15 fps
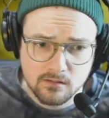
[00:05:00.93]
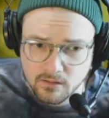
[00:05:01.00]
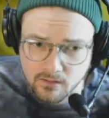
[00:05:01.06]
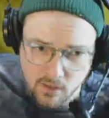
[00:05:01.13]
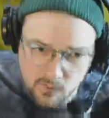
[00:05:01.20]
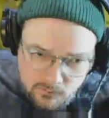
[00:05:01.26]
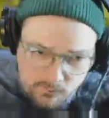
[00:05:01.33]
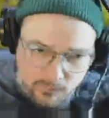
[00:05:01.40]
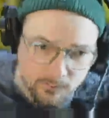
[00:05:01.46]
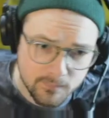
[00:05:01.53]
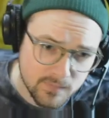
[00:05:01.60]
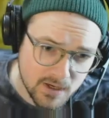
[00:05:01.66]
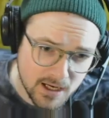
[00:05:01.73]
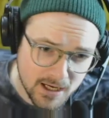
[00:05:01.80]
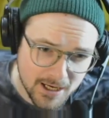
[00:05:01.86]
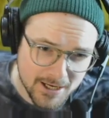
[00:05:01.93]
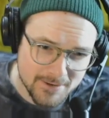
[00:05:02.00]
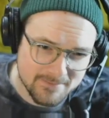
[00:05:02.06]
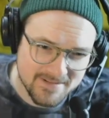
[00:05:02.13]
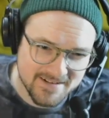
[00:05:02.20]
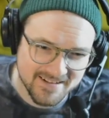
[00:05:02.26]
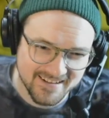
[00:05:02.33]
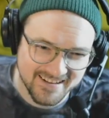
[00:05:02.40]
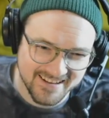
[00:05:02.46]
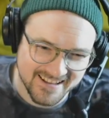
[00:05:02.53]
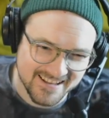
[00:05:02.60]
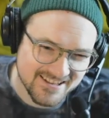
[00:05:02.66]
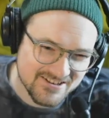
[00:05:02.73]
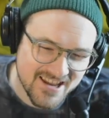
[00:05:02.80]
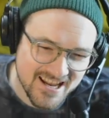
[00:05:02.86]
Nope.
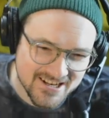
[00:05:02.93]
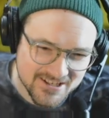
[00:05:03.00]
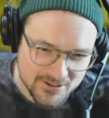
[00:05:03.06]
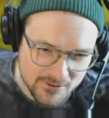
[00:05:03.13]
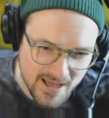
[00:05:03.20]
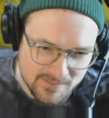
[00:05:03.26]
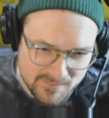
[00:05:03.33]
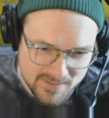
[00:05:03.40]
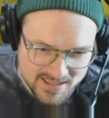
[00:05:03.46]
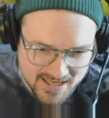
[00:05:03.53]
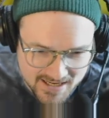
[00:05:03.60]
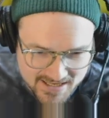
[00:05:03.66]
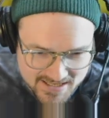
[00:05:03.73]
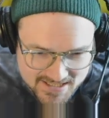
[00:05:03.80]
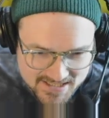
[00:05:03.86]
You can't do that because